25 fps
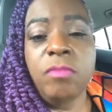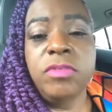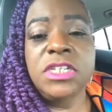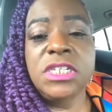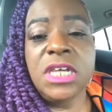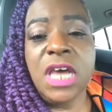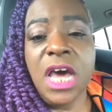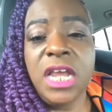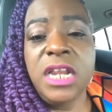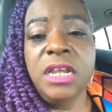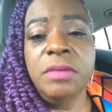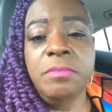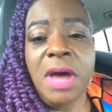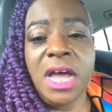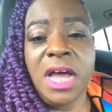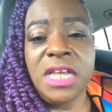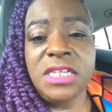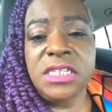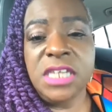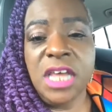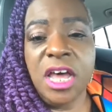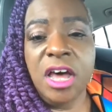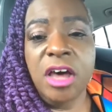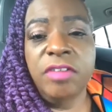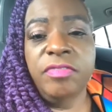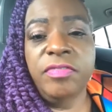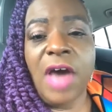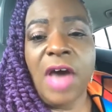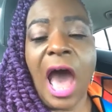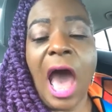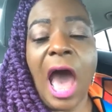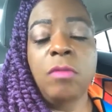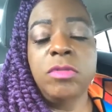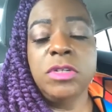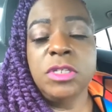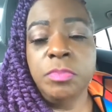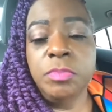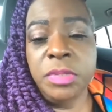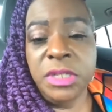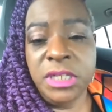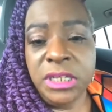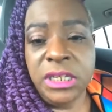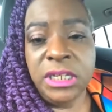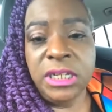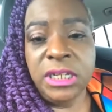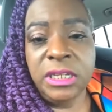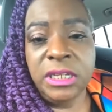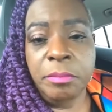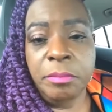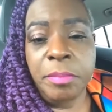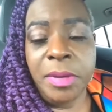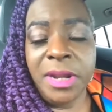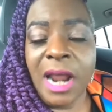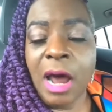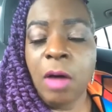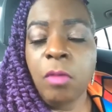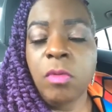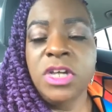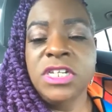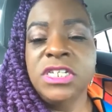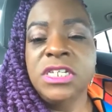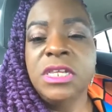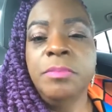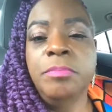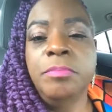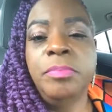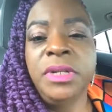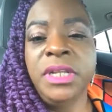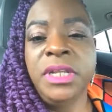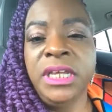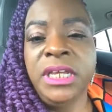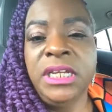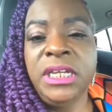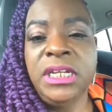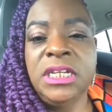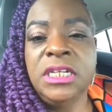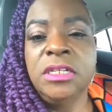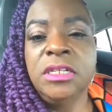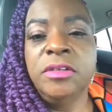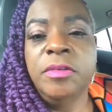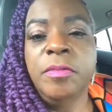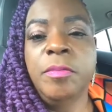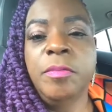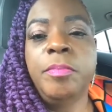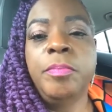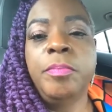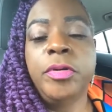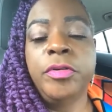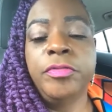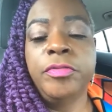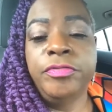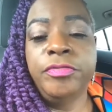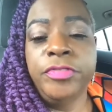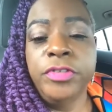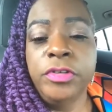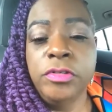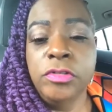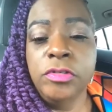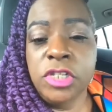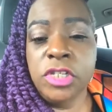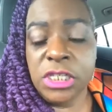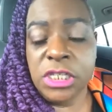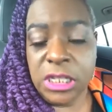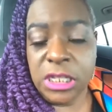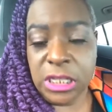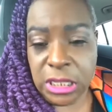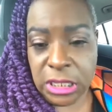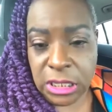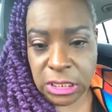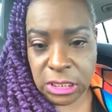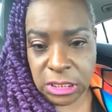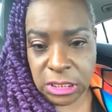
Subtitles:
cutting myself, I was bleeding, but I wasn't bleeding profusely.